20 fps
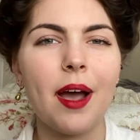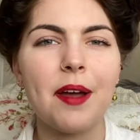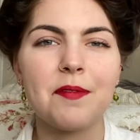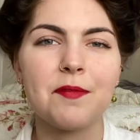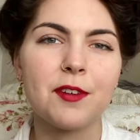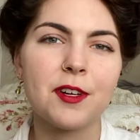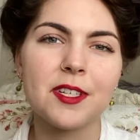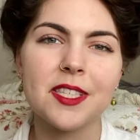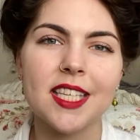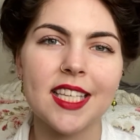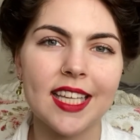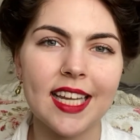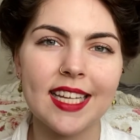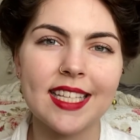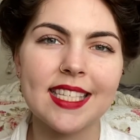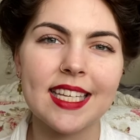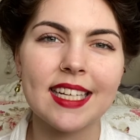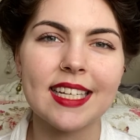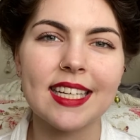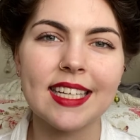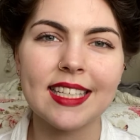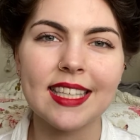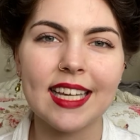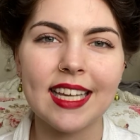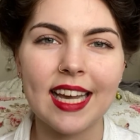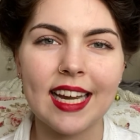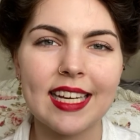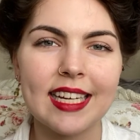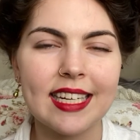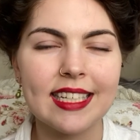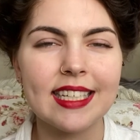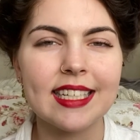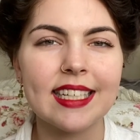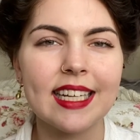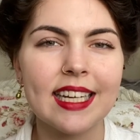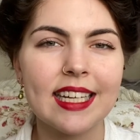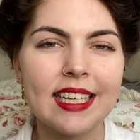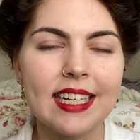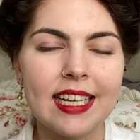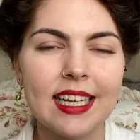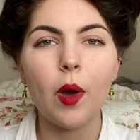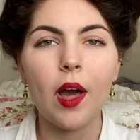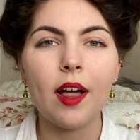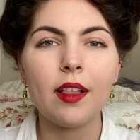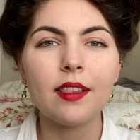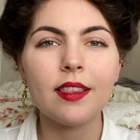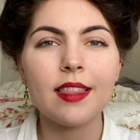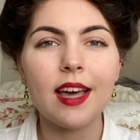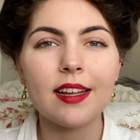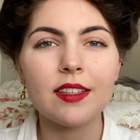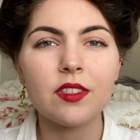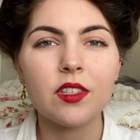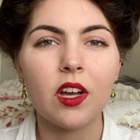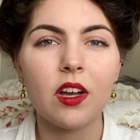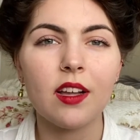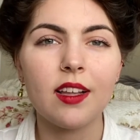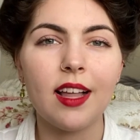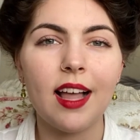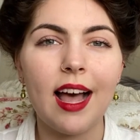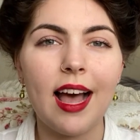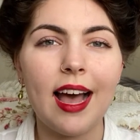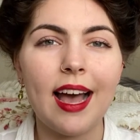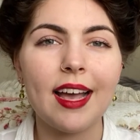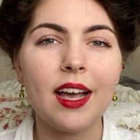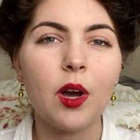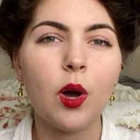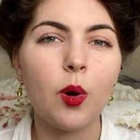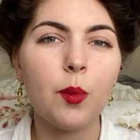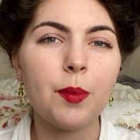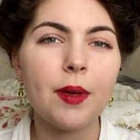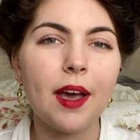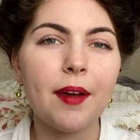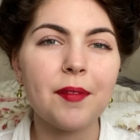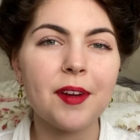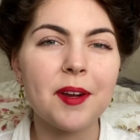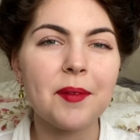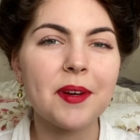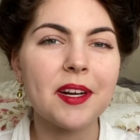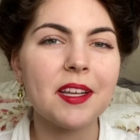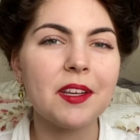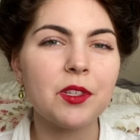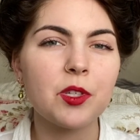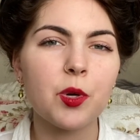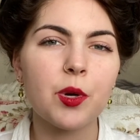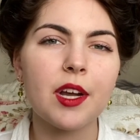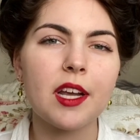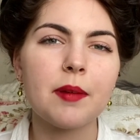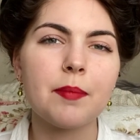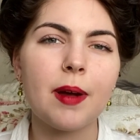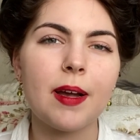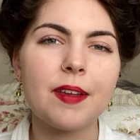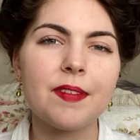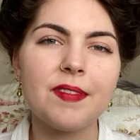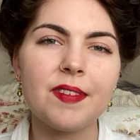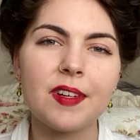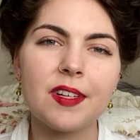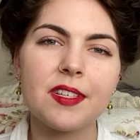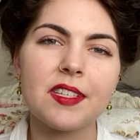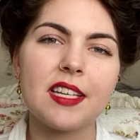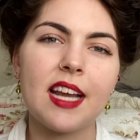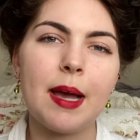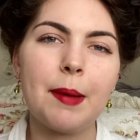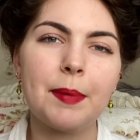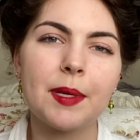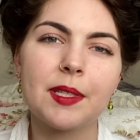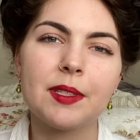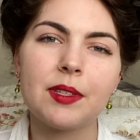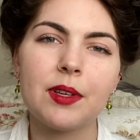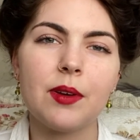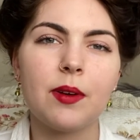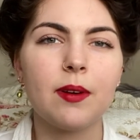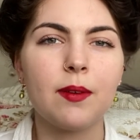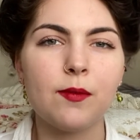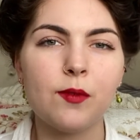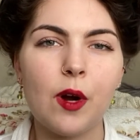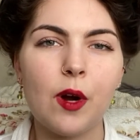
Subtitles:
at first glance I didn't think I needed it. Well, that's all. I hope everyone enjoyed my first episode of